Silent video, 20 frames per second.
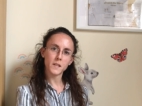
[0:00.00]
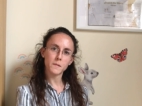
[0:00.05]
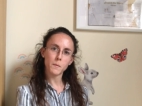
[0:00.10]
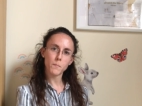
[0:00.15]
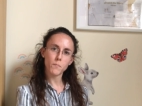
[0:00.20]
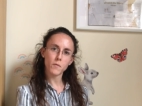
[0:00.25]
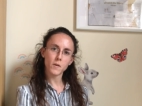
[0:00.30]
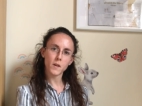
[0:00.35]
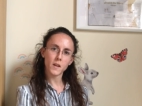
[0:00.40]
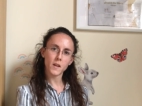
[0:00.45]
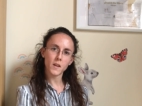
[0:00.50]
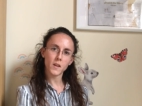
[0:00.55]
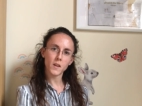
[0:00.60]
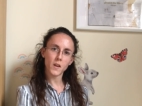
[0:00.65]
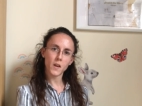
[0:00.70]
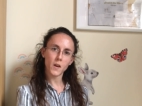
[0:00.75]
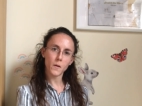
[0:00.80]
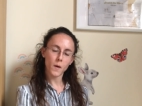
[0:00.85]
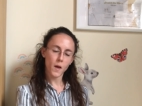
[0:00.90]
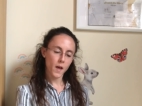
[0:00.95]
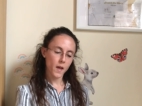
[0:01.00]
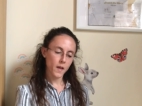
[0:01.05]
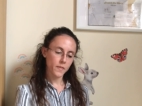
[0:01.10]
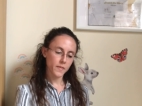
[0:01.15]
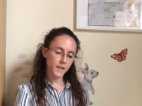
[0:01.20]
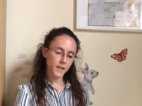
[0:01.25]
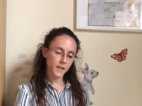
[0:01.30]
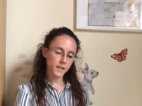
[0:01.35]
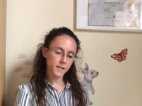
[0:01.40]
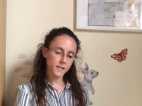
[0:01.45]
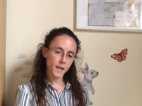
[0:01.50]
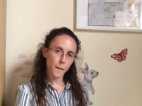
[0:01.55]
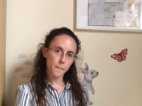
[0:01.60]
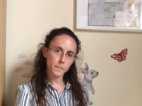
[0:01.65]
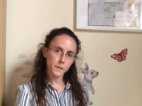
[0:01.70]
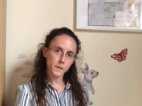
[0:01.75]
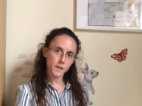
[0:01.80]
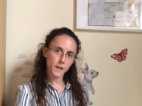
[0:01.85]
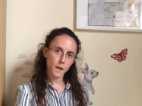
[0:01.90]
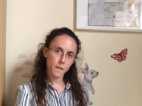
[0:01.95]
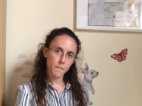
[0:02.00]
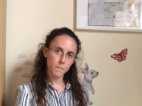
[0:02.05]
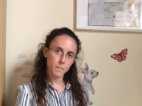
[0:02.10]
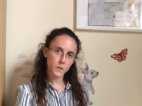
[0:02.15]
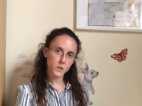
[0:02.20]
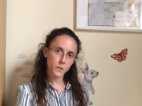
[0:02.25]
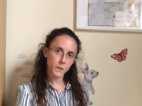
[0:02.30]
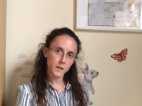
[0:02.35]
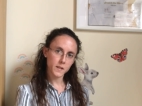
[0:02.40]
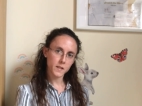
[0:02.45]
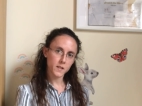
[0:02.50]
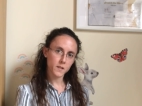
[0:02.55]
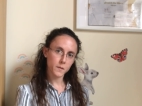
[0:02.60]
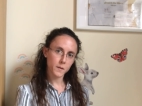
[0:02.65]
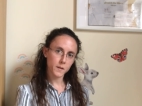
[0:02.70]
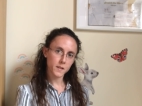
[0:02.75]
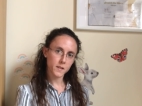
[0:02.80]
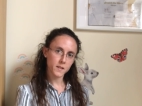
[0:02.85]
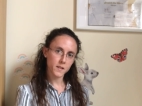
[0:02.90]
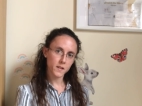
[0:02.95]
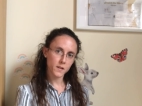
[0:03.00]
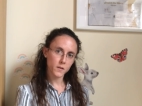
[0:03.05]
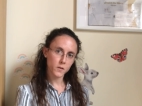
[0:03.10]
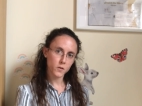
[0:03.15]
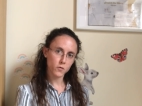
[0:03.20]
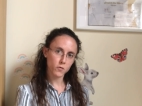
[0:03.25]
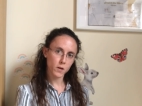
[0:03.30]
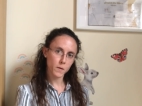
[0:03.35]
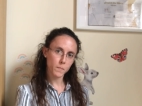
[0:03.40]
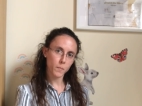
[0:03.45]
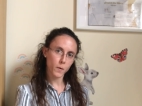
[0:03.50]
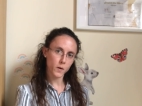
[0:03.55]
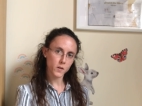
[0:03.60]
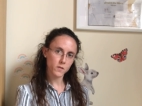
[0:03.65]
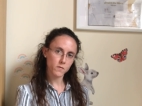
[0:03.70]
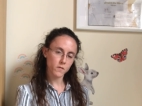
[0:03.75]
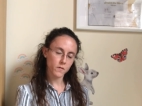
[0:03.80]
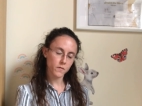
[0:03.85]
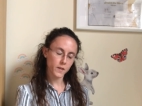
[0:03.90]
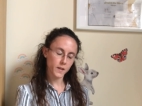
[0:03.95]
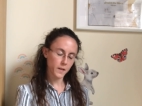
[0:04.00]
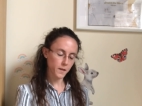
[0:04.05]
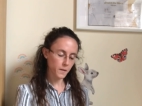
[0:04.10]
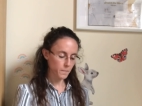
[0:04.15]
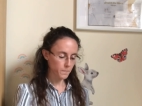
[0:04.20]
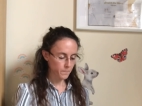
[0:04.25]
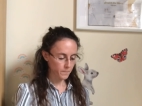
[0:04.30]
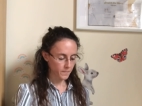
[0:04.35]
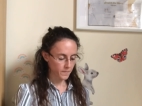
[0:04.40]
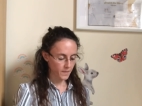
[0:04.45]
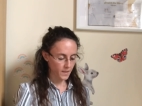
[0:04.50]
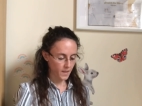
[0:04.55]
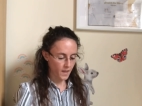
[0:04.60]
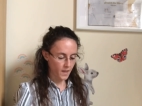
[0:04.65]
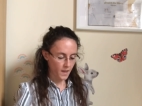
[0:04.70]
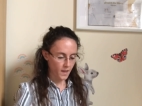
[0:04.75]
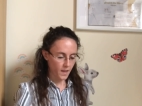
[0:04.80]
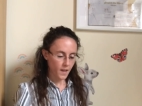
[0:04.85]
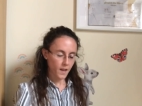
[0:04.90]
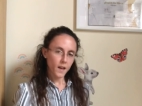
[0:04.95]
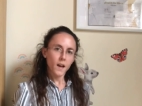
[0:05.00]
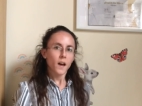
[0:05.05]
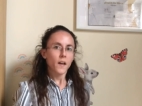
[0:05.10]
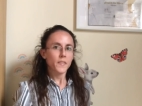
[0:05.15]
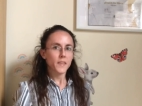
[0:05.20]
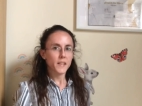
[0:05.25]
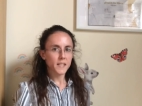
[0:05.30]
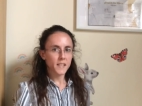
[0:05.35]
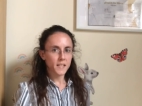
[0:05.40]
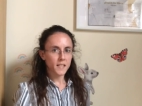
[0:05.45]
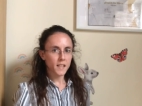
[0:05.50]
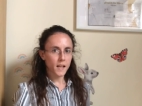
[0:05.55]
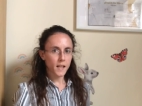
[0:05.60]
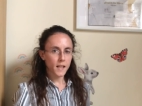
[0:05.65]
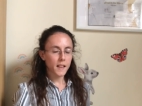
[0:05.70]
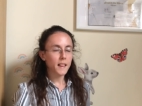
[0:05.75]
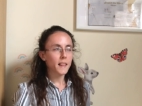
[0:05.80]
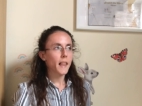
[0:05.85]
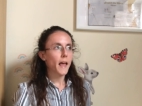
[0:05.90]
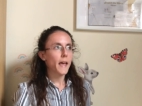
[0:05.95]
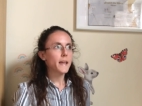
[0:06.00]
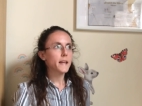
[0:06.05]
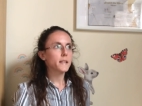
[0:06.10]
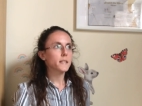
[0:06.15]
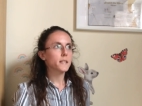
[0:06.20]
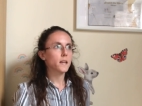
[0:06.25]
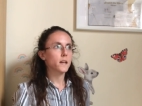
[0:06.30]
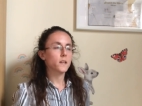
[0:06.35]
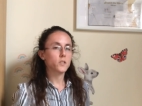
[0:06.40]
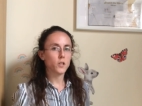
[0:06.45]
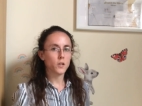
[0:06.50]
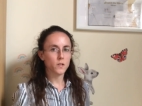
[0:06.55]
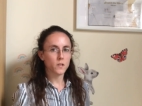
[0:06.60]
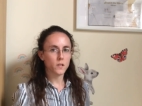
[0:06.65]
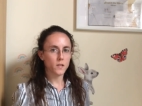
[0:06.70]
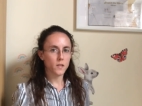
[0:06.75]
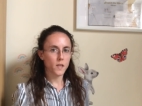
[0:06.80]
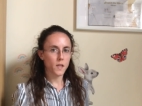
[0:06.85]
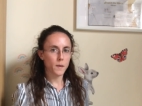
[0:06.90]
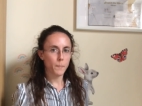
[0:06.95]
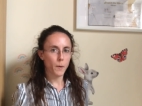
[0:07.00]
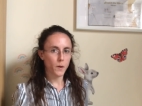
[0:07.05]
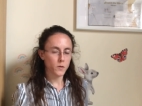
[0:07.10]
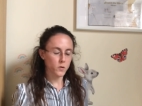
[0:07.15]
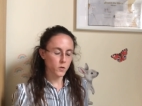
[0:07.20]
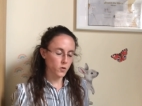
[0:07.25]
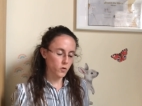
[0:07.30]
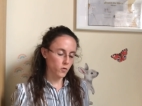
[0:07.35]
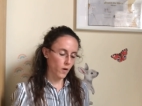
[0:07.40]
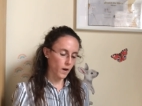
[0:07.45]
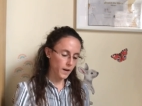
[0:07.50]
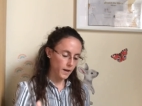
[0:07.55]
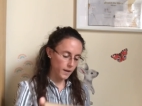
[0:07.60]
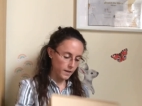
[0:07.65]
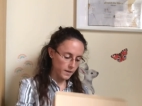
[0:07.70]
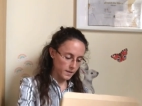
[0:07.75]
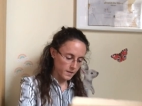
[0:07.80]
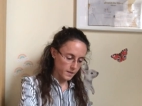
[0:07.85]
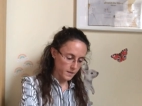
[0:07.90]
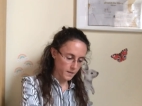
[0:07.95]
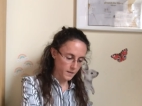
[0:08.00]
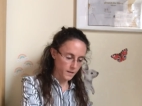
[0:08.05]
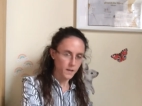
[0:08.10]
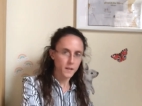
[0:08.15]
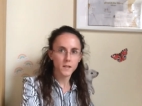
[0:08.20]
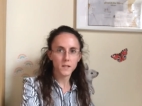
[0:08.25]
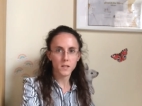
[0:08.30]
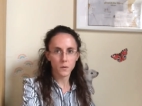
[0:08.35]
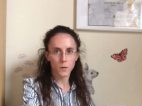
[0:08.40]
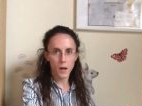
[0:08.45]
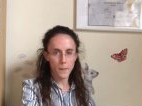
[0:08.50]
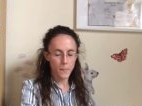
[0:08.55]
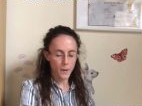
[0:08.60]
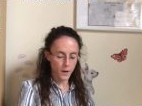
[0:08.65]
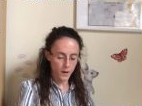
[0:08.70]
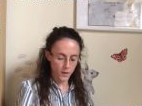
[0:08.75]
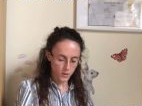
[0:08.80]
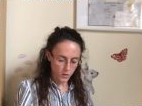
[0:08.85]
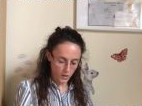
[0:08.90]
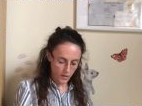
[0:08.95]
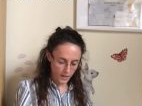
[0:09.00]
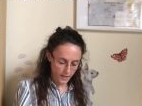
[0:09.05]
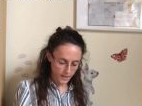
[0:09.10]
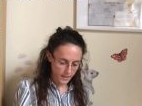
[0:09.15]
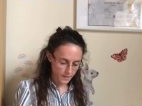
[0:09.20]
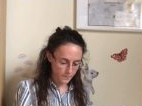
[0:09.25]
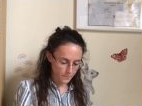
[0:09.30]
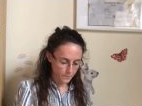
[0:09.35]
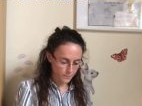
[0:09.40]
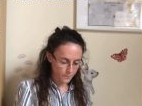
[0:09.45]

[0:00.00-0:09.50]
to be bringing you the September 2022 Treatbox reveal. This is a little late due to the postal strikes, so I apologise.